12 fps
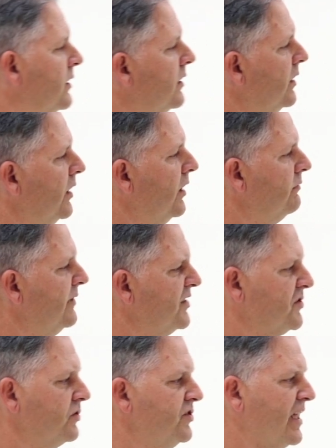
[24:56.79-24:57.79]
And the
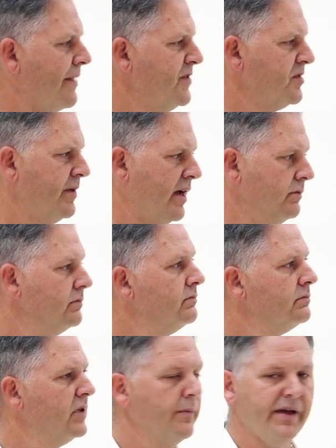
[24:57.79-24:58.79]
surgery time is
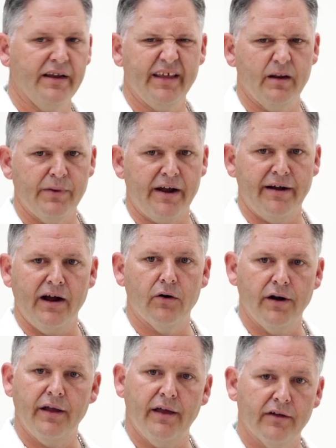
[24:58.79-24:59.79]
about an hour
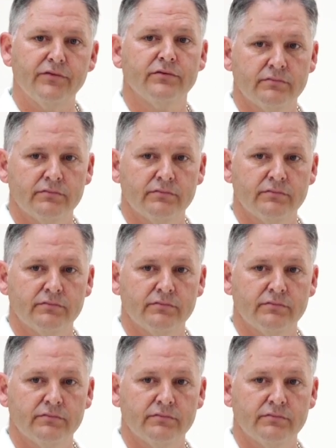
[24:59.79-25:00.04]
and a half.